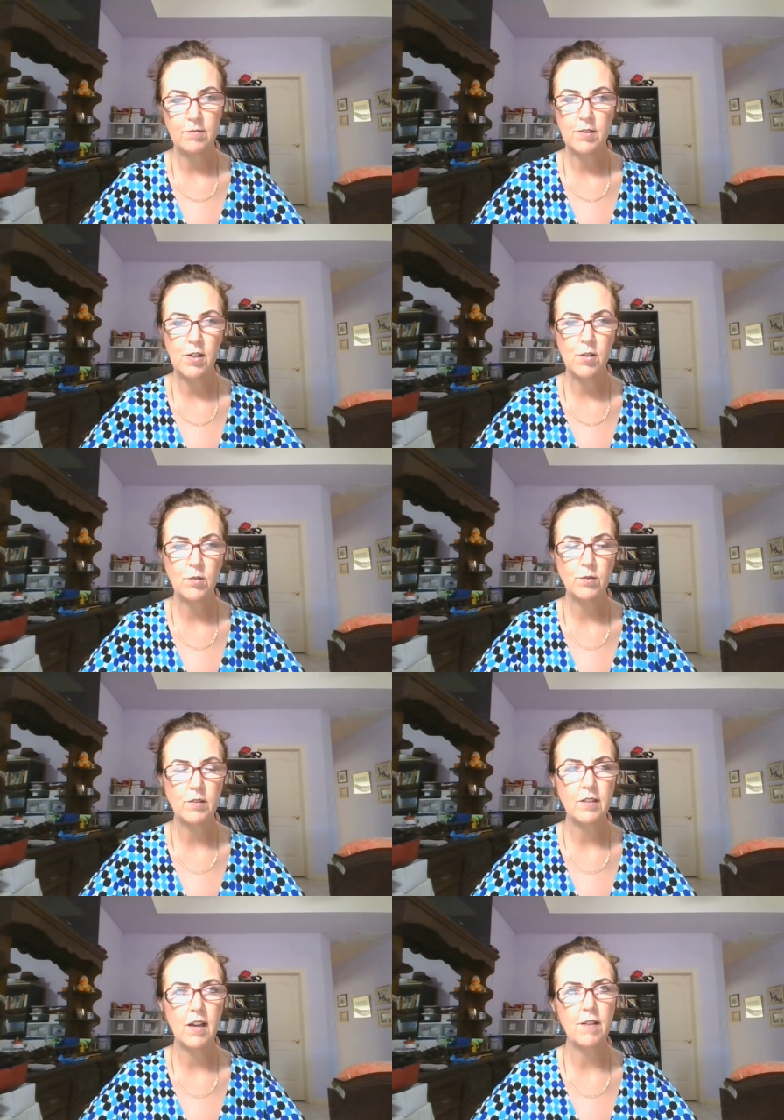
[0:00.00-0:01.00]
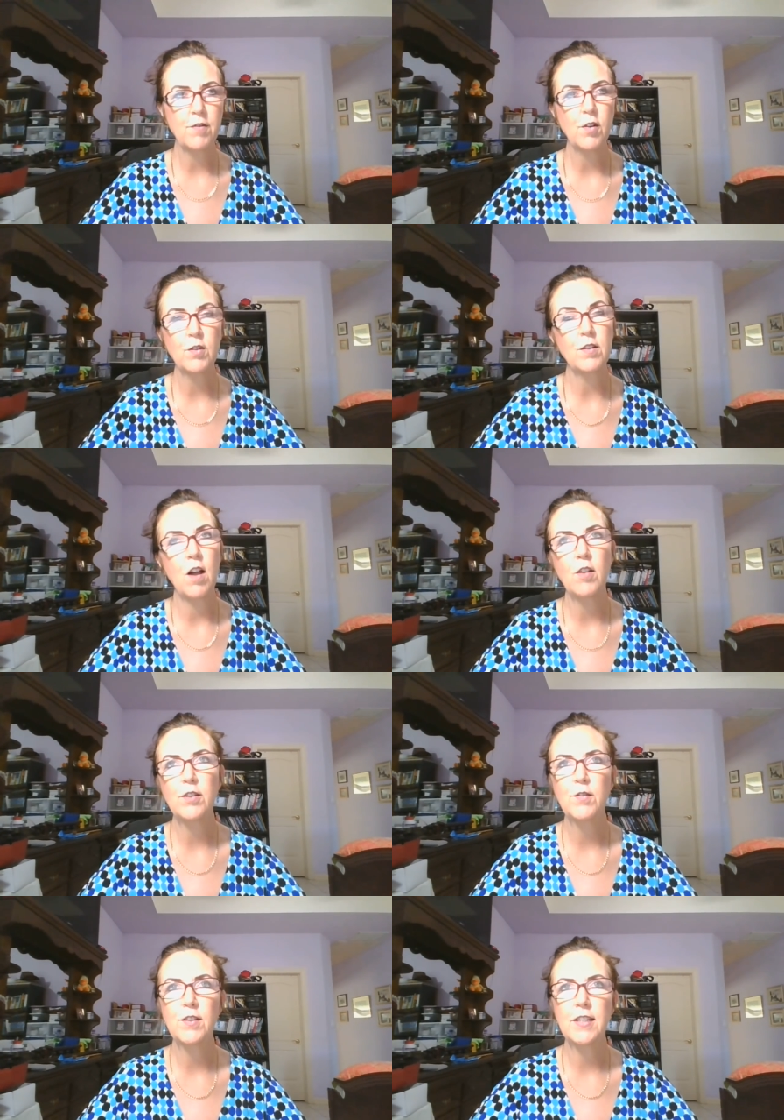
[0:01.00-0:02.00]
you know, I've heard all
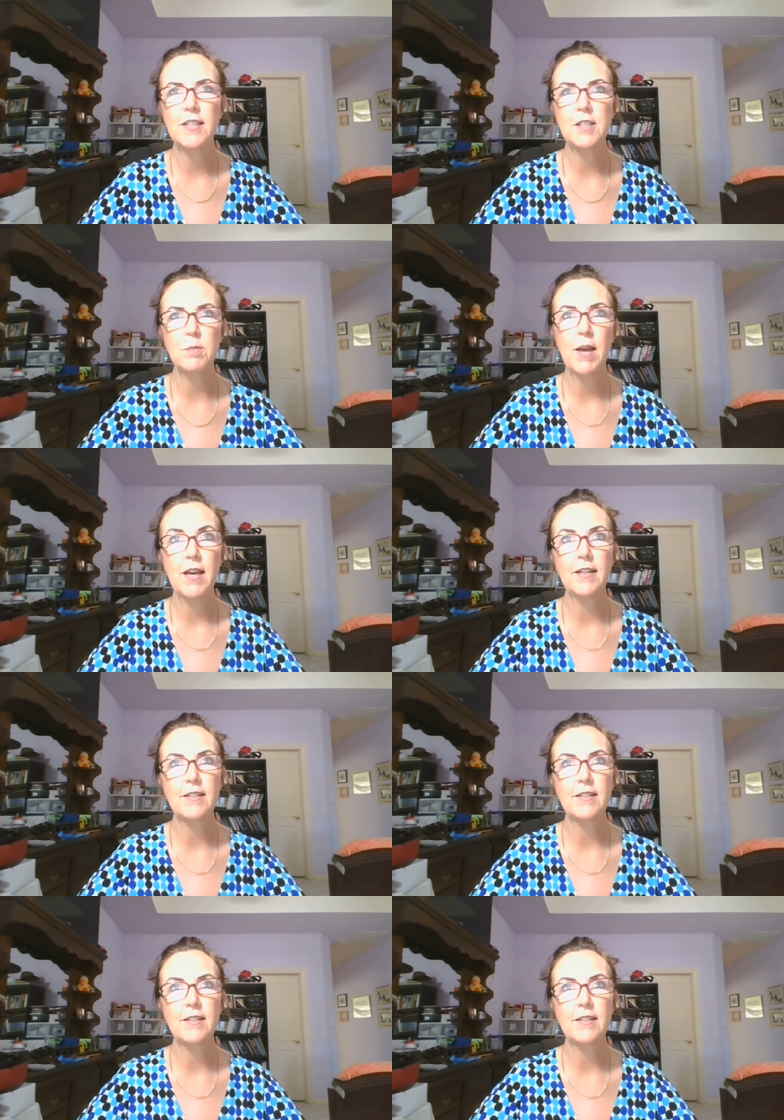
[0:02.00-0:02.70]
different things about